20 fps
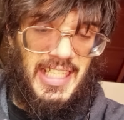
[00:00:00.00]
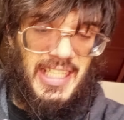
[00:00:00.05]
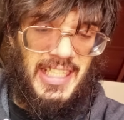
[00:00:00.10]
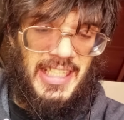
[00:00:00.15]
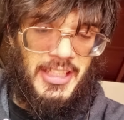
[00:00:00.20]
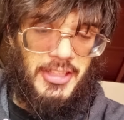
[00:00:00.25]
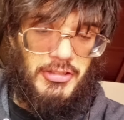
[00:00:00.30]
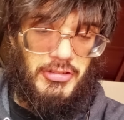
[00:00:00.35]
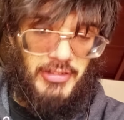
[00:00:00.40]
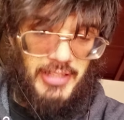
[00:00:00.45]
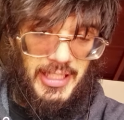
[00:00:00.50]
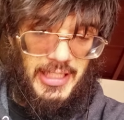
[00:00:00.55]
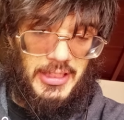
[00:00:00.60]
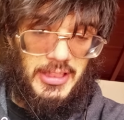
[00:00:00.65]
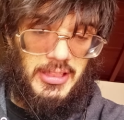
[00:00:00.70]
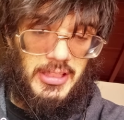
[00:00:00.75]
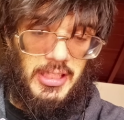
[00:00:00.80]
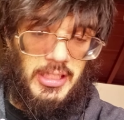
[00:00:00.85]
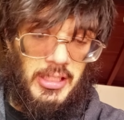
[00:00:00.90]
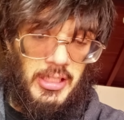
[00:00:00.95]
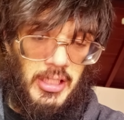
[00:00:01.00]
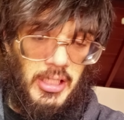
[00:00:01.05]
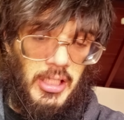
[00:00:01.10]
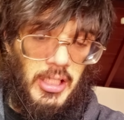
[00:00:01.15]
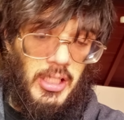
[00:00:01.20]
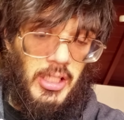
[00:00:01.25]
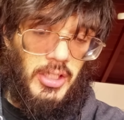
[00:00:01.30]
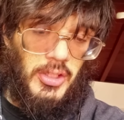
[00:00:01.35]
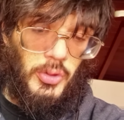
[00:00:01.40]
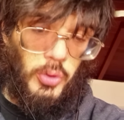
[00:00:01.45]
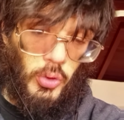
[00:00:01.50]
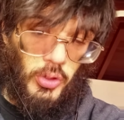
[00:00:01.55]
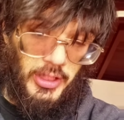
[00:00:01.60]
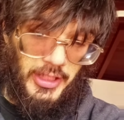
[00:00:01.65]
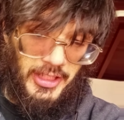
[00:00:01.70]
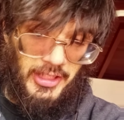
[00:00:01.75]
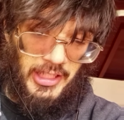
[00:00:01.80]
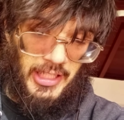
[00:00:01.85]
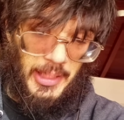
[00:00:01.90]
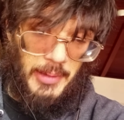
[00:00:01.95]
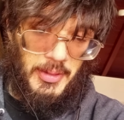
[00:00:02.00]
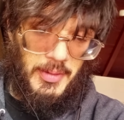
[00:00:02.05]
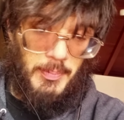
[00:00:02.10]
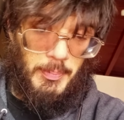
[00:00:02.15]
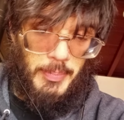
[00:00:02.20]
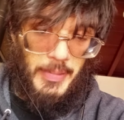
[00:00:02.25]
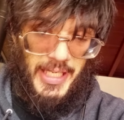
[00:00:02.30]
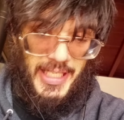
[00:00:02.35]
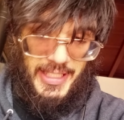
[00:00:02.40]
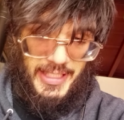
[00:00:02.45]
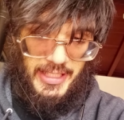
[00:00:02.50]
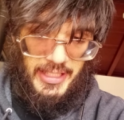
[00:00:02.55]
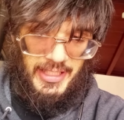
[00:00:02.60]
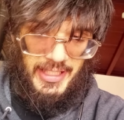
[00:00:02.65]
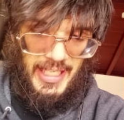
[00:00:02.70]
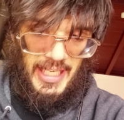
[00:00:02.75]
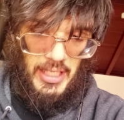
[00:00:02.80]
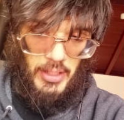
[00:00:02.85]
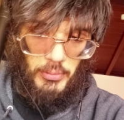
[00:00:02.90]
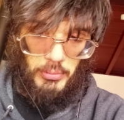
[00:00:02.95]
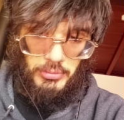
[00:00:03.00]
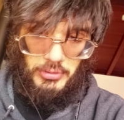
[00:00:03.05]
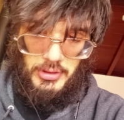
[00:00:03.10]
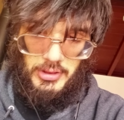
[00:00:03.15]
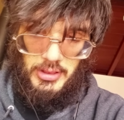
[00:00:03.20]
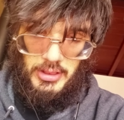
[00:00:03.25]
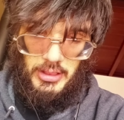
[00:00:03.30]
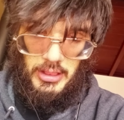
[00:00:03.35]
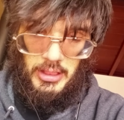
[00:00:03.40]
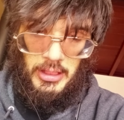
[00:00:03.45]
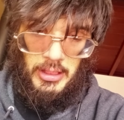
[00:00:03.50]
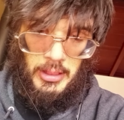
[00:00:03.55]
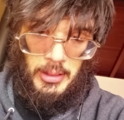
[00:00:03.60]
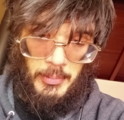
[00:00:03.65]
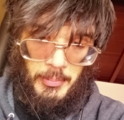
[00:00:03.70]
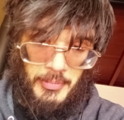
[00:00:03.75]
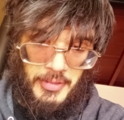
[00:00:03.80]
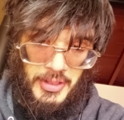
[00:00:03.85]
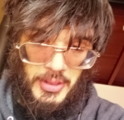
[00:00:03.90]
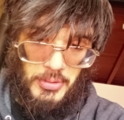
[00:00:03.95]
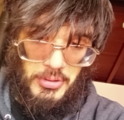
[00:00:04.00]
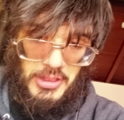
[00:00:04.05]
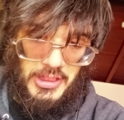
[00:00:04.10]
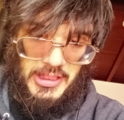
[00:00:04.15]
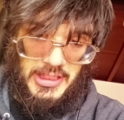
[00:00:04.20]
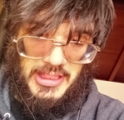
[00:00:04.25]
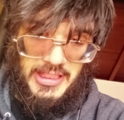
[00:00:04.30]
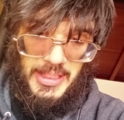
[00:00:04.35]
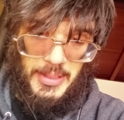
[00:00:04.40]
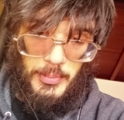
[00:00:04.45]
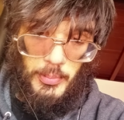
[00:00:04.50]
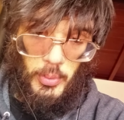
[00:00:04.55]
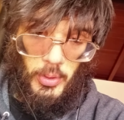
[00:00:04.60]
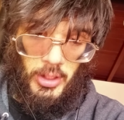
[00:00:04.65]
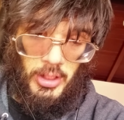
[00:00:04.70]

interest, tort claims, bank accounts, UCC